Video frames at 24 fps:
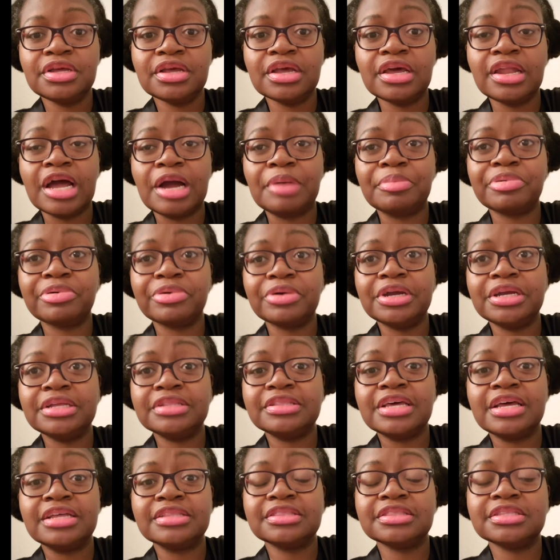and I pray
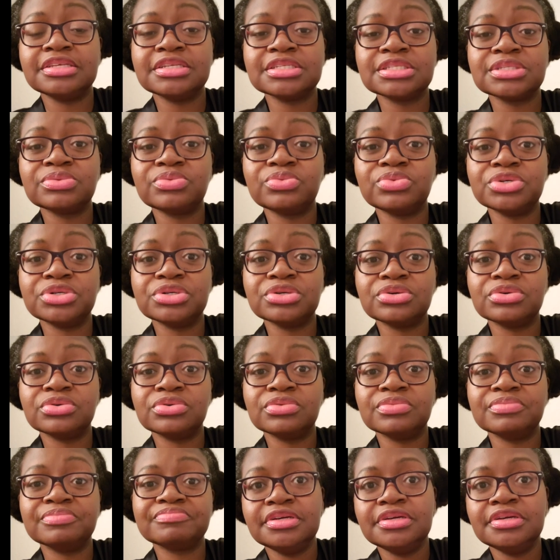that this
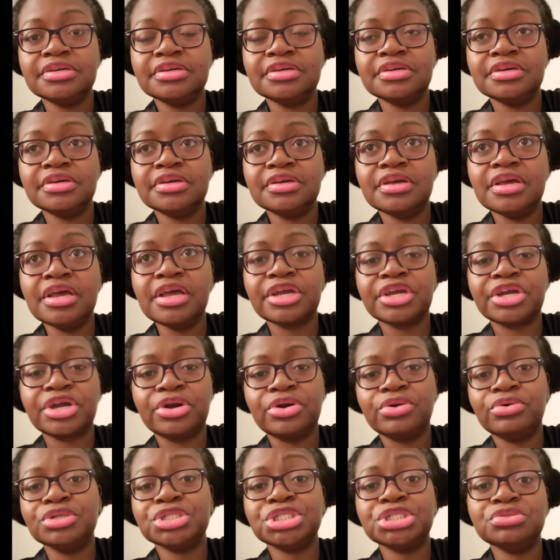will
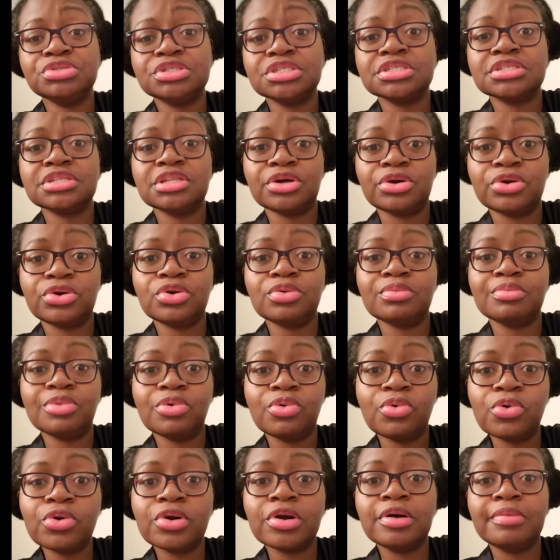encourage you to learn
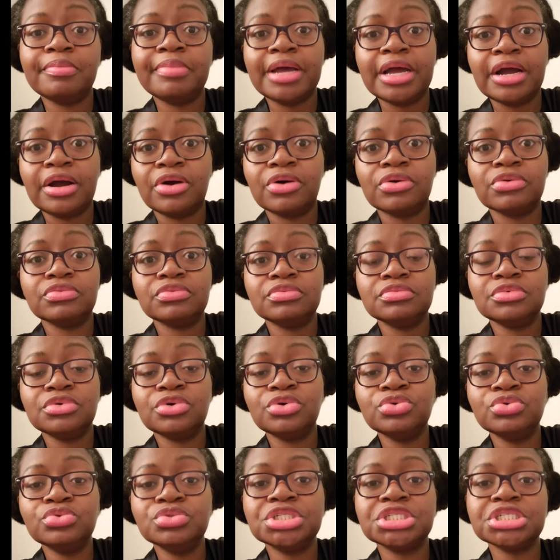more about
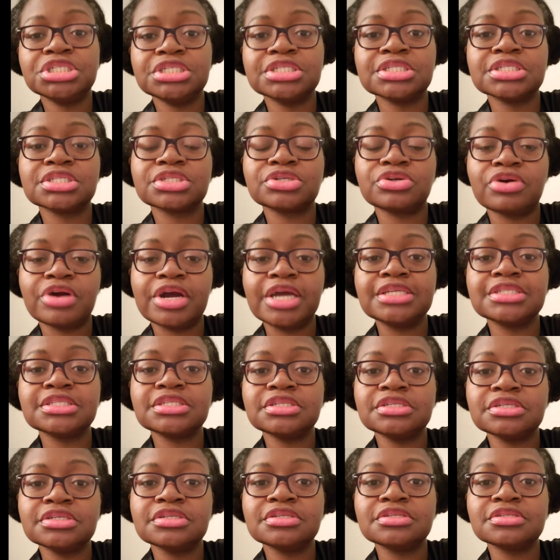who Jesus Christ
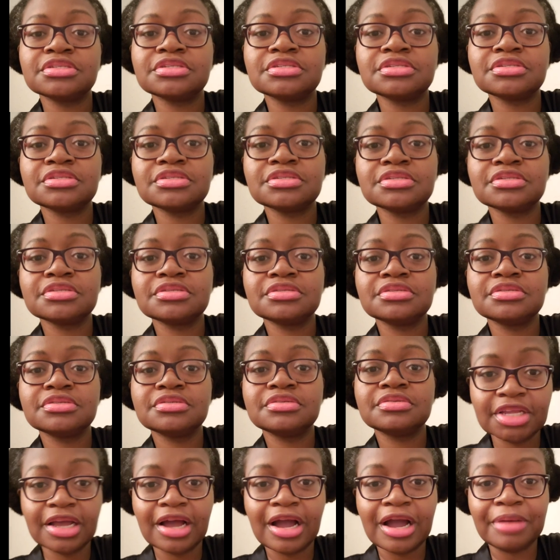is.
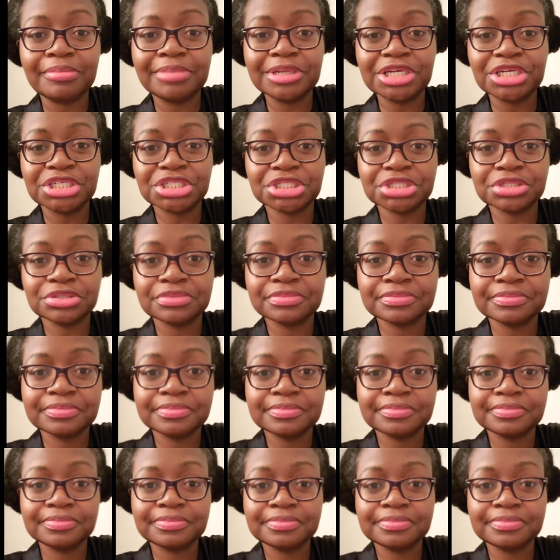God bless you.